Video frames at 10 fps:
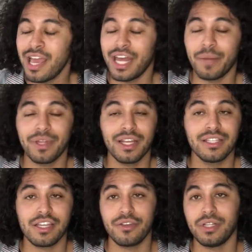and I'm gonna
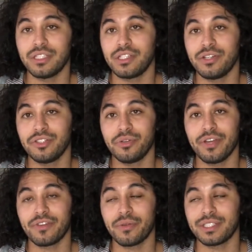continue listening to
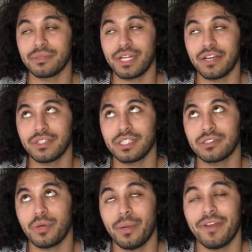it for the rest of my life because it's
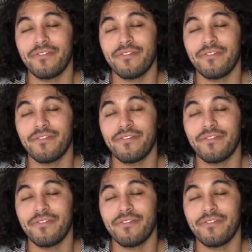one of my